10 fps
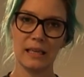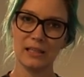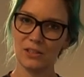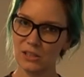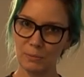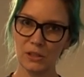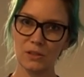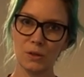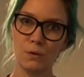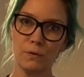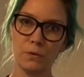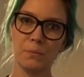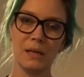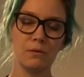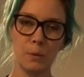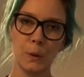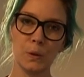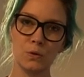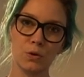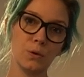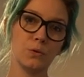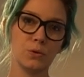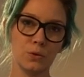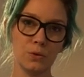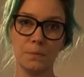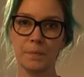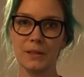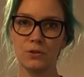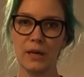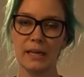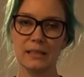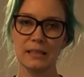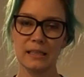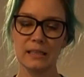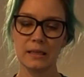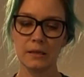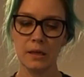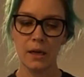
it switches over from being remote control to Dragon Center.